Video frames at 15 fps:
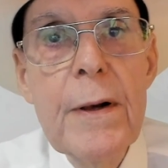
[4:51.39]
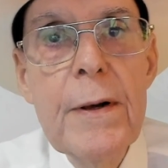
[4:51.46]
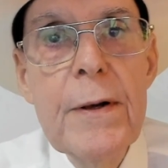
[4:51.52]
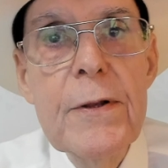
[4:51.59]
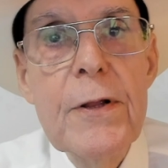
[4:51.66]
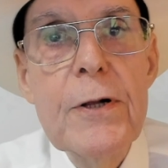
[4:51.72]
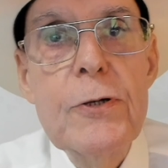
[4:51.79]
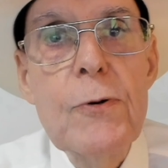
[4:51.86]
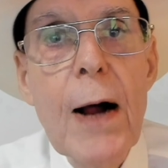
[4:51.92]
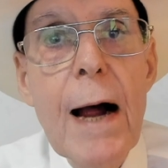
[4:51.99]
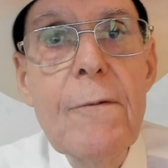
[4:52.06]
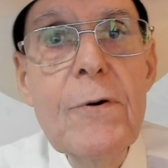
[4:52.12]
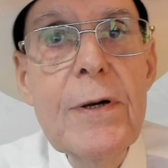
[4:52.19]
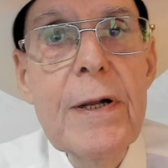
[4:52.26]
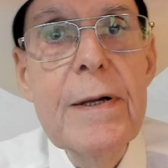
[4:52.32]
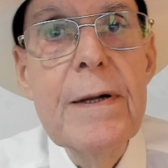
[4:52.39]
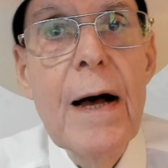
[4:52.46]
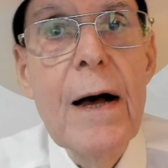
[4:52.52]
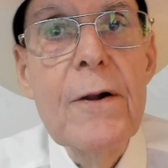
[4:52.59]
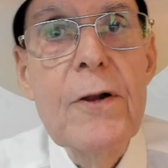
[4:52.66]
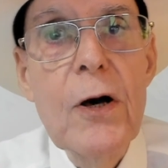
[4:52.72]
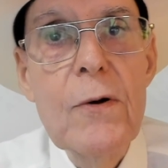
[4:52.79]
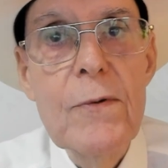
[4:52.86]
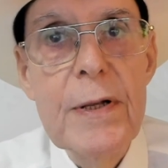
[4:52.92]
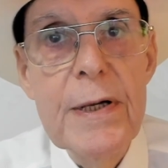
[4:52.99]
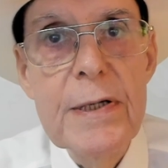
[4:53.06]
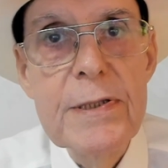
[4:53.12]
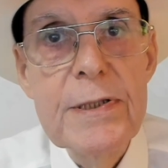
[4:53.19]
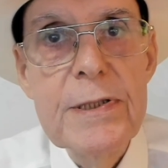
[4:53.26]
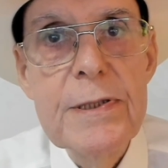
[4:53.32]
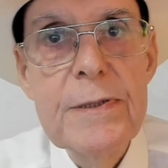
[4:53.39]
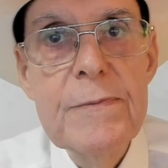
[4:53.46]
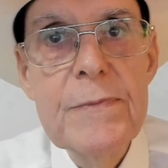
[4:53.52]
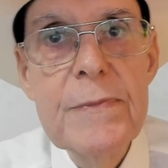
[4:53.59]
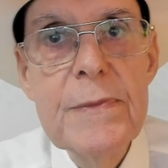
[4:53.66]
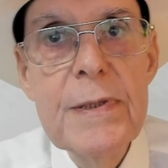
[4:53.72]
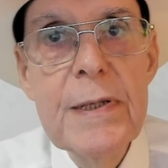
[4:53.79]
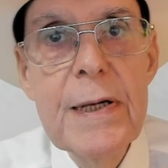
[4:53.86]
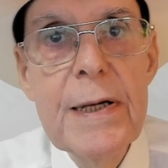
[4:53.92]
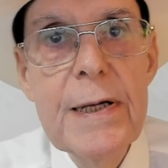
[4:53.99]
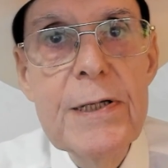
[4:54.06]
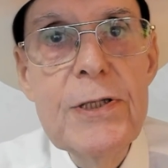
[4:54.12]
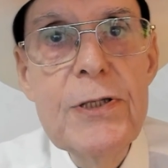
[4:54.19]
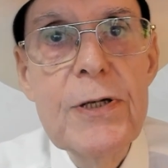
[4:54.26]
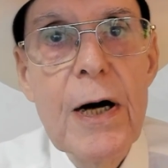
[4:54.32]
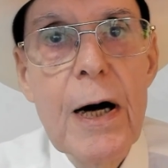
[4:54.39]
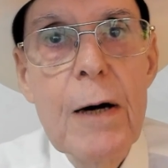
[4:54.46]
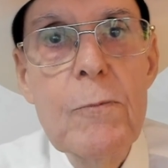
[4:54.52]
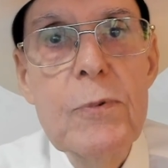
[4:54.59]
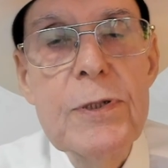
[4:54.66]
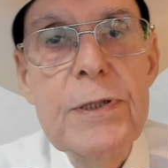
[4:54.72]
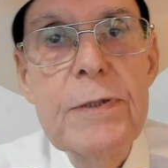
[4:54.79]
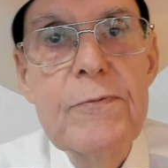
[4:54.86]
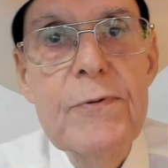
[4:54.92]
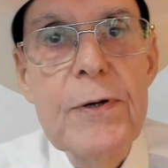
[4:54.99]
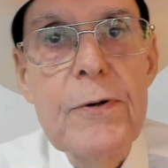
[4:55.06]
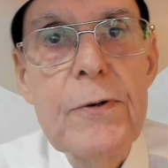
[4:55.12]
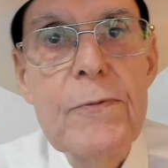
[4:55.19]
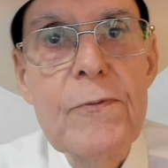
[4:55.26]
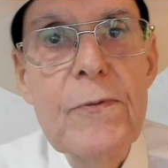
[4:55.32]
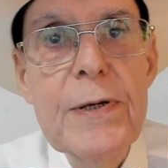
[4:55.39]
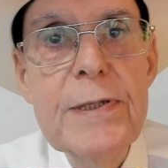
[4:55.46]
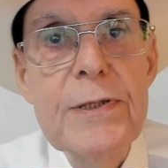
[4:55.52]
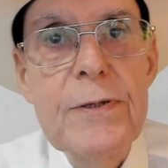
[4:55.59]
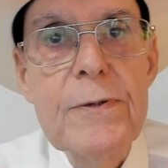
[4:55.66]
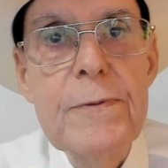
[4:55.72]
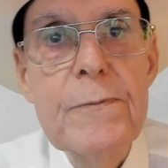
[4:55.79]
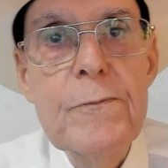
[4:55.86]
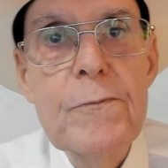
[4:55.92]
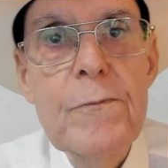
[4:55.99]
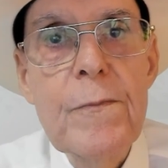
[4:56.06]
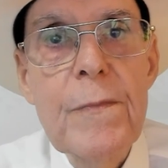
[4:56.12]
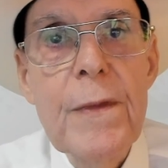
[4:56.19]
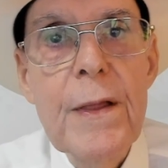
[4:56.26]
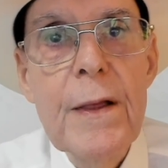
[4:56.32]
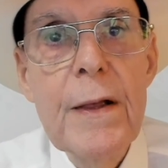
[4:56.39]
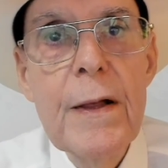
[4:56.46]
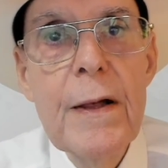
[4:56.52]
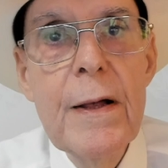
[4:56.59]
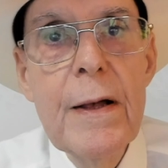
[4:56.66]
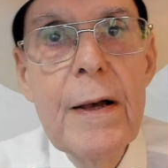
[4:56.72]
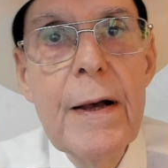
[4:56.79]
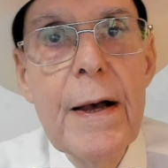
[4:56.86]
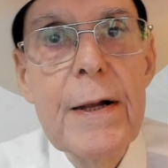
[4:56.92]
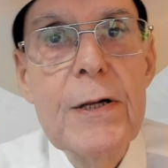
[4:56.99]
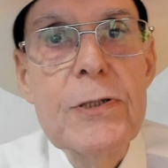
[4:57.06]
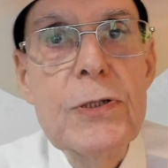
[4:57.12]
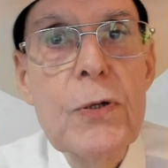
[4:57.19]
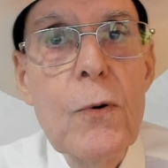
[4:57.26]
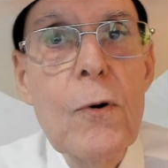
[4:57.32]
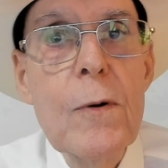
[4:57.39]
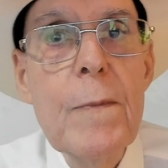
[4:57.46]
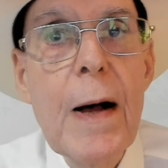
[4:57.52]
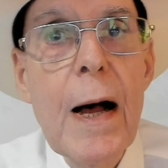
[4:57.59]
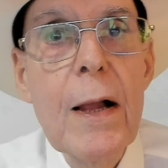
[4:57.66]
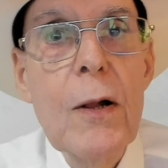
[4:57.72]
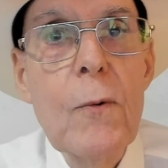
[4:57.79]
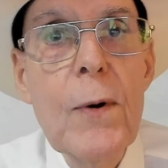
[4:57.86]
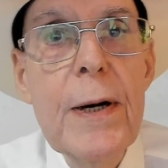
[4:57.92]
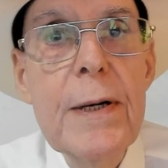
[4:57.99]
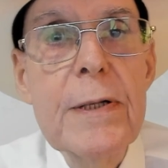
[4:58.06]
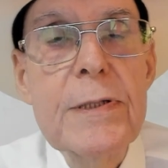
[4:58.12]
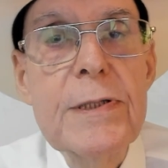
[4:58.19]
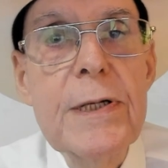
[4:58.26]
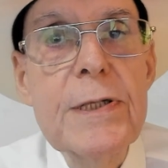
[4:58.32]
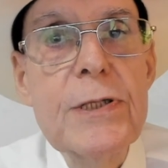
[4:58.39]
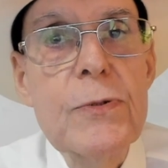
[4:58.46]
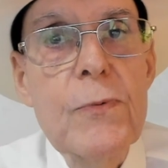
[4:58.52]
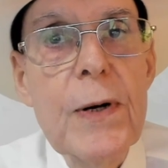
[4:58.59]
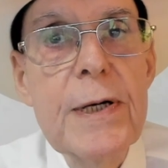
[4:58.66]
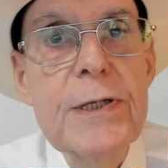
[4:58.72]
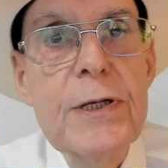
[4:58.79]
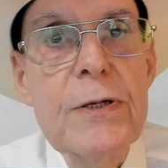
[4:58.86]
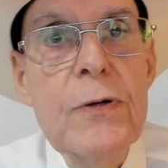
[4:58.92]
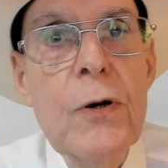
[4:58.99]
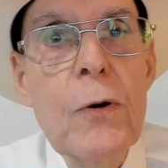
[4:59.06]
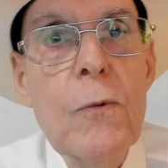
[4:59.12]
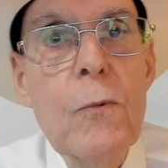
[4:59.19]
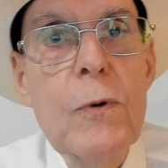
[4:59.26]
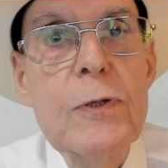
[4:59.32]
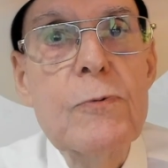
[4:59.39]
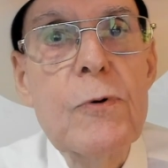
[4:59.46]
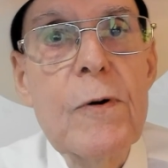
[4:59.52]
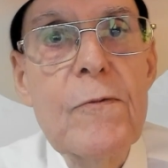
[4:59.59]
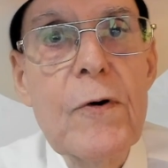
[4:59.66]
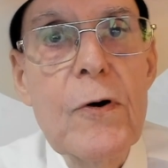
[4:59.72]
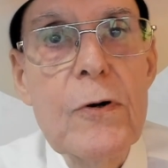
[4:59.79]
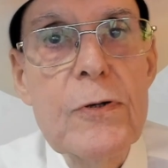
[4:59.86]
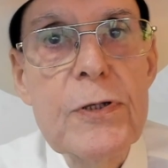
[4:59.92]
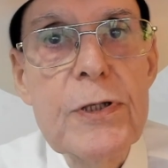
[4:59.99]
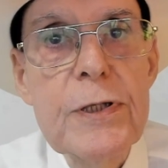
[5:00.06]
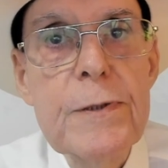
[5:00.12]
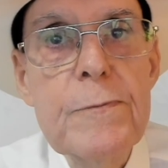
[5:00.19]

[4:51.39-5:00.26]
The driver did not know this. His job was to fill the freezer. In a store a mile away, the situation was reversed.